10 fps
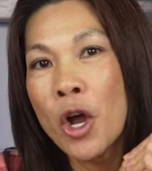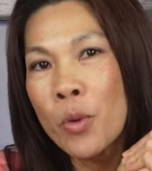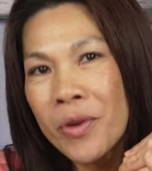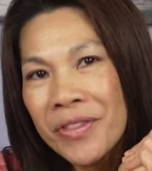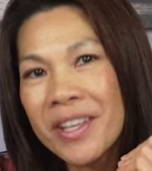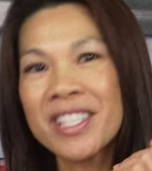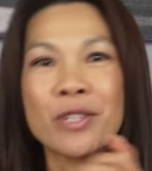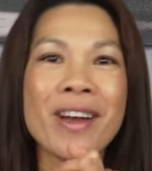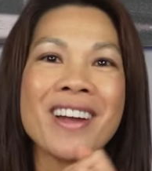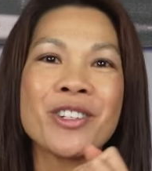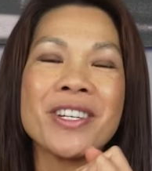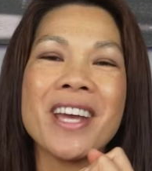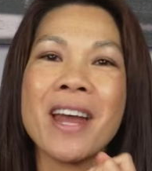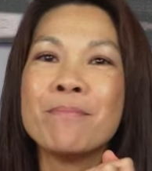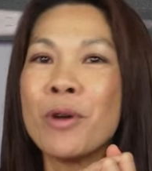With this strategy
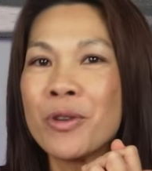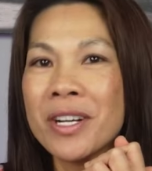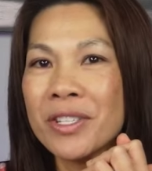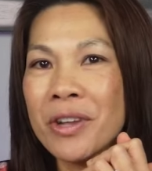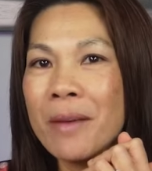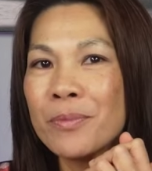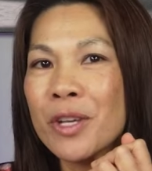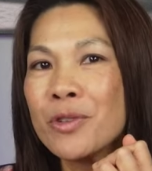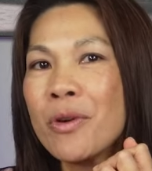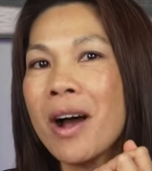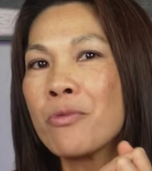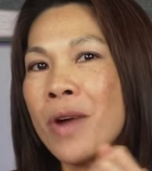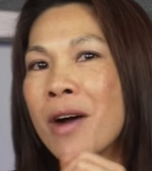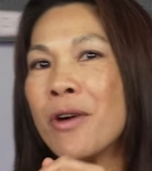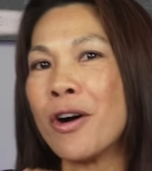and bonus tips, you are
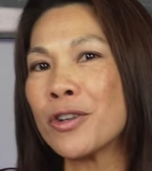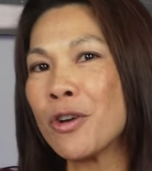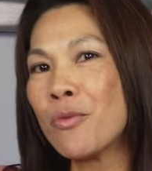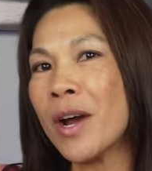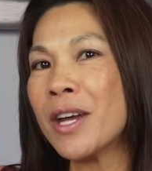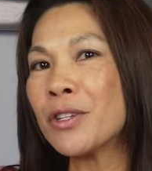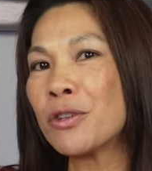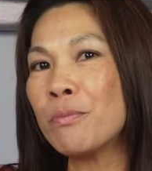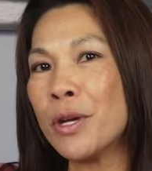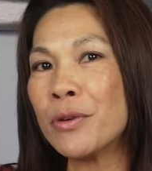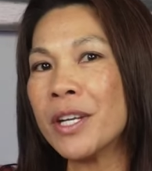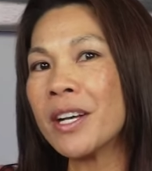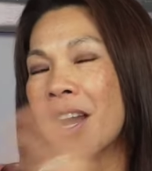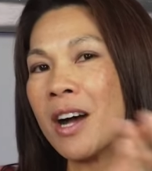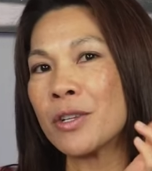well on your way to building
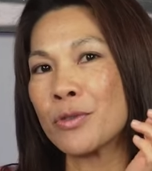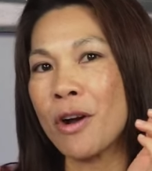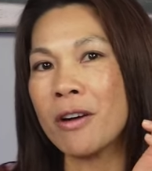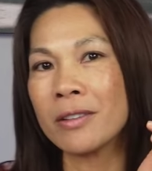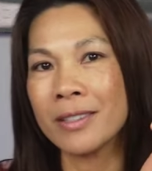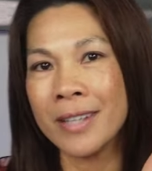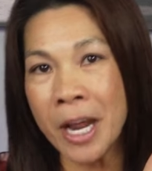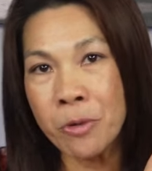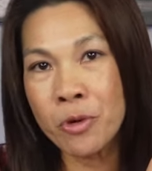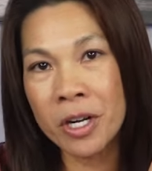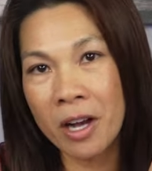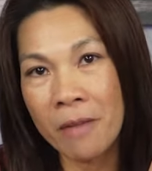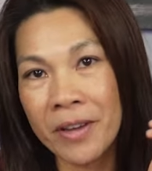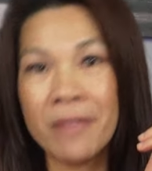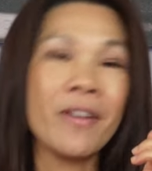a strong network
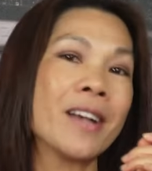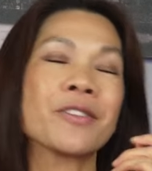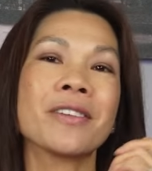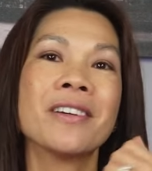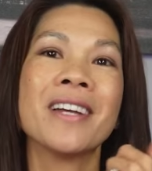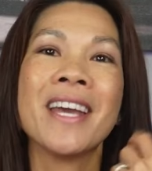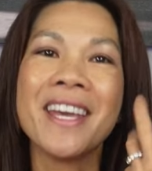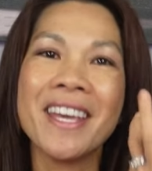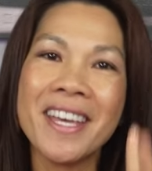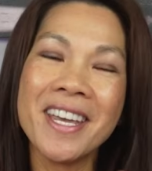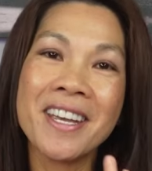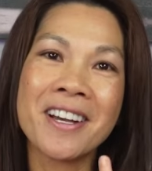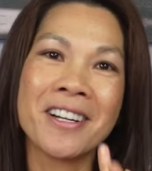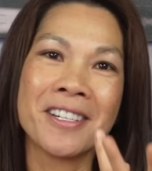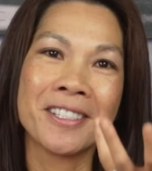of investors
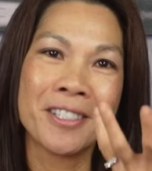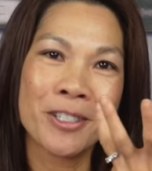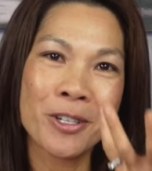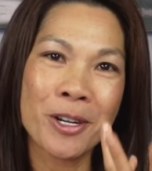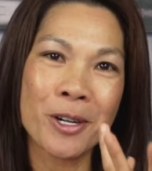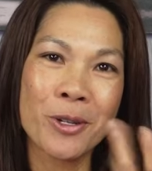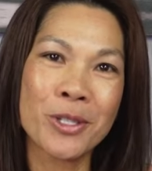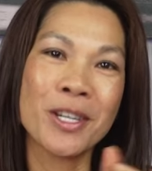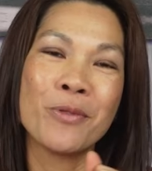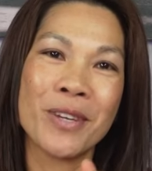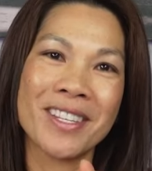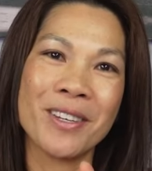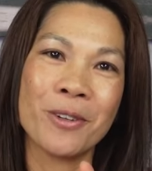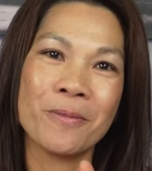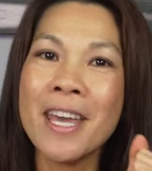eager to close deal with you.